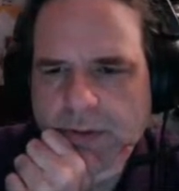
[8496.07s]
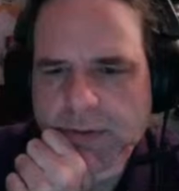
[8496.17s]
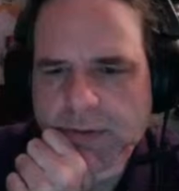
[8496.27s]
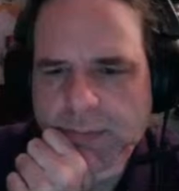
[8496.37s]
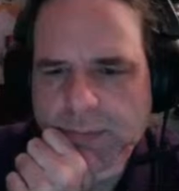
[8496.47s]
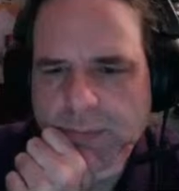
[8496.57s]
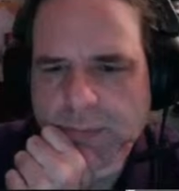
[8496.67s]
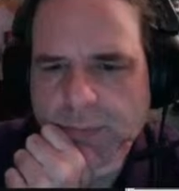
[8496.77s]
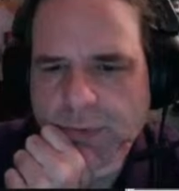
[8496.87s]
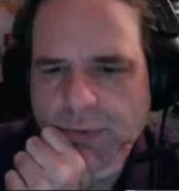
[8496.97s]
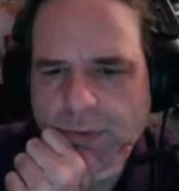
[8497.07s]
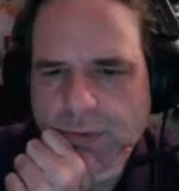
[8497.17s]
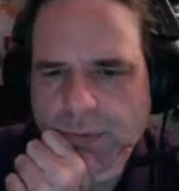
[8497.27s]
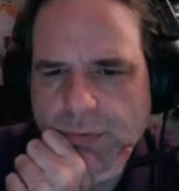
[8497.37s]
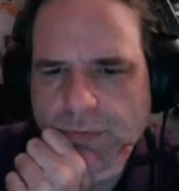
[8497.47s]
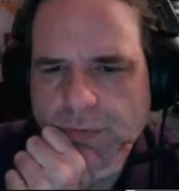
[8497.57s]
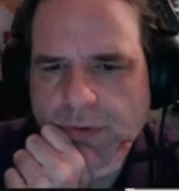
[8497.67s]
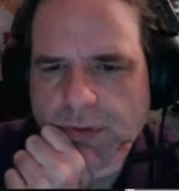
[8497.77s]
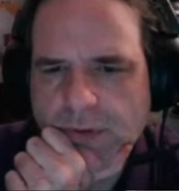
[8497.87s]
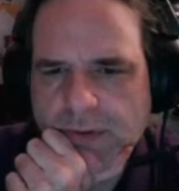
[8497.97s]
some
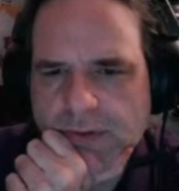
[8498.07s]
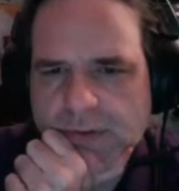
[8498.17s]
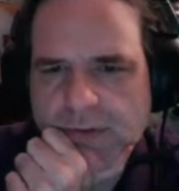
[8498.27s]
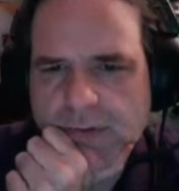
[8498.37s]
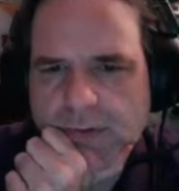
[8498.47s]
UVs